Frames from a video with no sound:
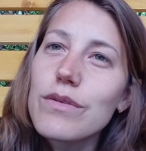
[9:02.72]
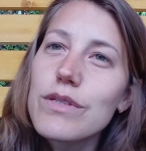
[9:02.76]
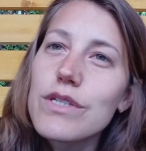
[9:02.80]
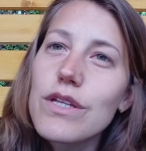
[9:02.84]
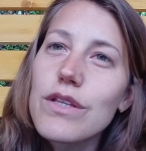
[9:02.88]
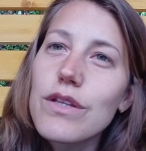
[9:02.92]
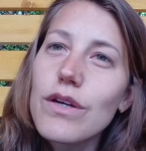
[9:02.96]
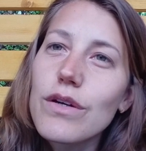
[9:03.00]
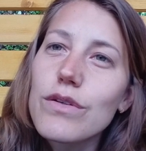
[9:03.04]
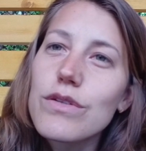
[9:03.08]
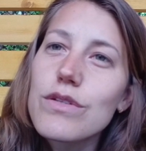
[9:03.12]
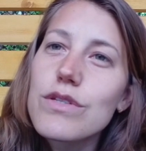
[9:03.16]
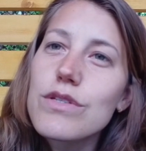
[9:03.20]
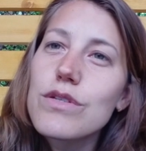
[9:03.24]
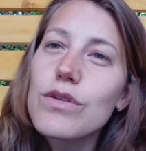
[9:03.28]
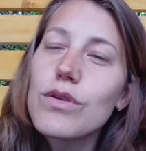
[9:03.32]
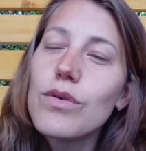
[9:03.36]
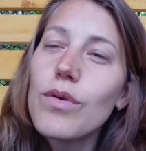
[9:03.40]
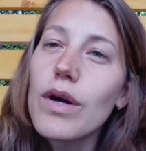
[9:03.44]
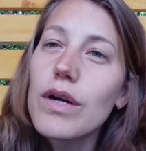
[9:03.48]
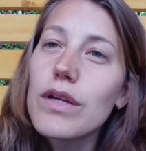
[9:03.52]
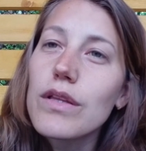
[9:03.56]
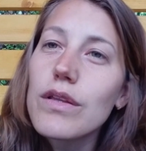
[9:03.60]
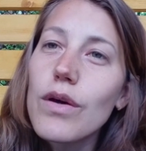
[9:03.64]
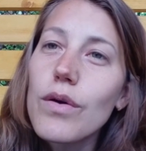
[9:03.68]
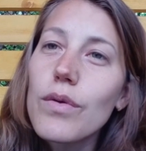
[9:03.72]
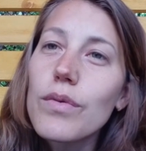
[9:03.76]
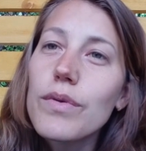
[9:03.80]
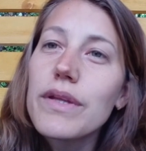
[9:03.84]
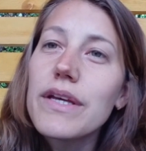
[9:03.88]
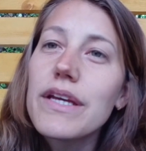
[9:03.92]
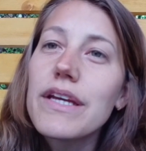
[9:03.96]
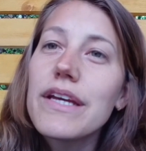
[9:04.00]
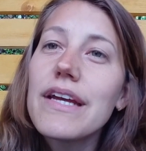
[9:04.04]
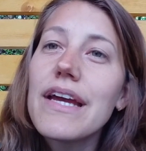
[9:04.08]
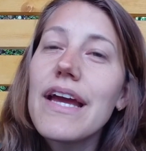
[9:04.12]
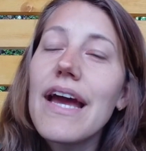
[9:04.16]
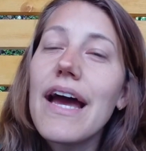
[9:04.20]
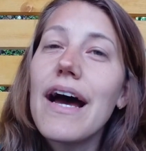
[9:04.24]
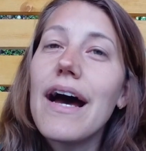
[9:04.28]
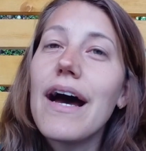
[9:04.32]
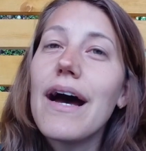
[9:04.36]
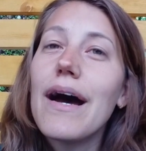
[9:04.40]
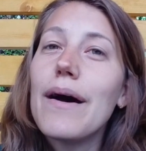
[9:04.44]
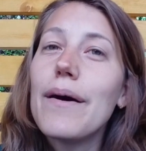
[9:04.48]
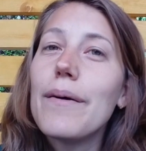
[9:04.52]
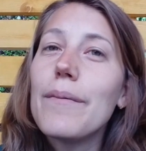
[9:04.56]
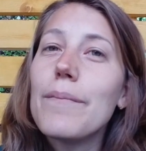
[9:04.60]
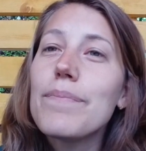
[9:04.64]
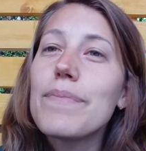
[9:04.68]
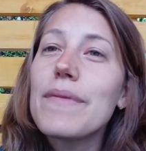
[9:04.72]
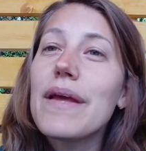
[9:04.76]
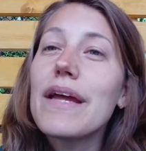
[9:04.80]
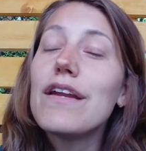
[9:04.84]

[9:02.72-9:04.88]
to those who are lonely. Um,